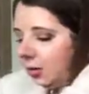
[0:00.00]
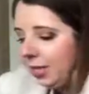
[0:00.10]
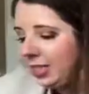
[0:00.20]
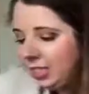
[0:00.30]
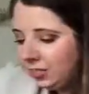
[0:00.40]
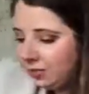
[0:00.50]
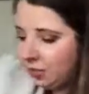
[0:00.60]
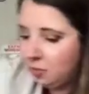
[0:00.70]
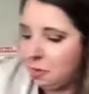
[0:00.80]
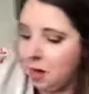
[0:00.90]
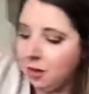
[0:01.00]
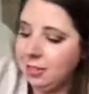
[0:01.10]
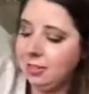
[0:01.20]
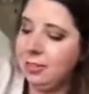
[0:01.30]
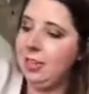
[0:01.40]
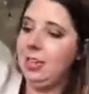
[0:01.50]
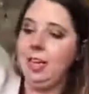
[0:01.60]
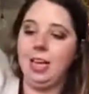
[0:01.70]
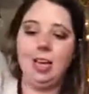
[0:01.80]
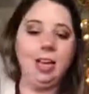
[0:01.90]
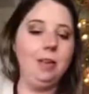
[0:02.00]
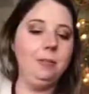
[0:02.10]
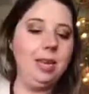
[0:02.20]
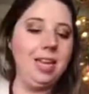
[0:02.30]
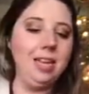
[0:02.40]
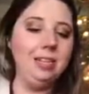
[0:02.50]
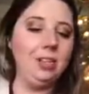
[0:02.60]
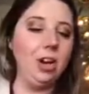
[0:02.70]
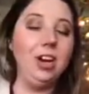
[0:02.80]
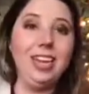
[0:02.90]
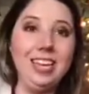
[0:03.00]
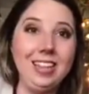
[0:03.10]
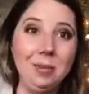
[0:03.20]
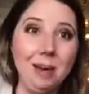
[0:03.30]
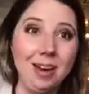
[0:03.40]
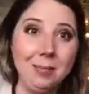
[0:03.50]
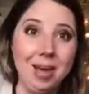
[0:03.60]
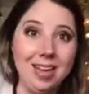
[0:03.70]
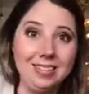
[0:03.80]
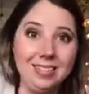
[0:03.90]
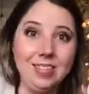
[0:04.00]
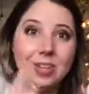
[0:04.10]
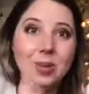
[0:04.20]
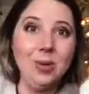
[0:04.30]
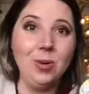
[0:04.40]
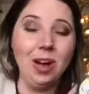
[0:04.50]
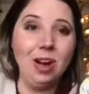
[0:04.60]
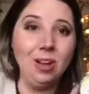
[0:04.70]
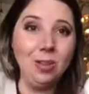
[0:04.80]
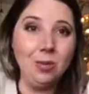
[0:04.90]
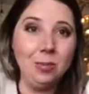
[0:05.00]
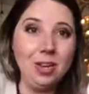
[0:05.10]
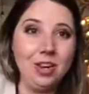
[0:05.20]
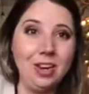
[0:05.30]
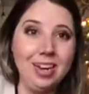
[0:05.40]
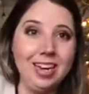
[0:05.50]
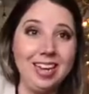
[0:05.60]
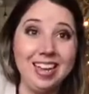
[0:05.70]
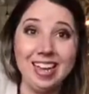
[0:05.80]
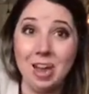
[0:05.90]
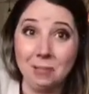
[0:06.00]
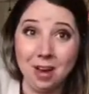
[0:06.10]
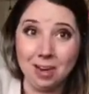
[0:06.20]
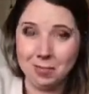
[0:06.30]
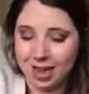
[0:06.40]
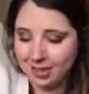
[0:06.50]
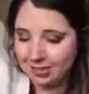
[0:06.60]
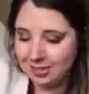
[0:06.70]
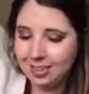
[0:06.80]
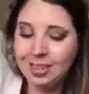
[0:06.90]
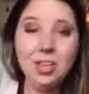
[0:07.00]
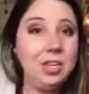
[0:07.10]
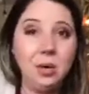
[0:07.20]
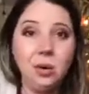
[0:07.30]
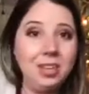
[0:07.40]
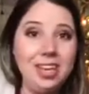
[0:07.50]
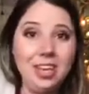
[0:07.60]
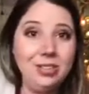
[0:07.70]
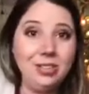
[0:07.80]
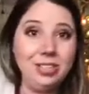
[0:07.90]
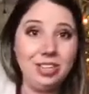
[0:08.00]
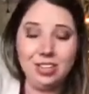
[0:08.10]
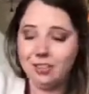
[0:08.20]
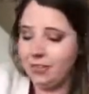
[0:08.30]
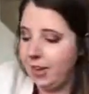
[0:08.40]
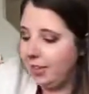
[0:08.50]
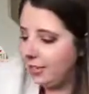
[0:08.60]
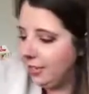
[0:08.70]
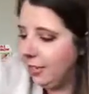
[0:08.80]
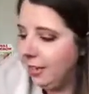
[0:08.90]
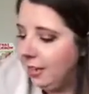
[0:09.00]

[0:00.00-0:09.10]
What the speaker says: So in this first box is our healing body mask. So all the women are gonna get a body mask, or they can use this on their face.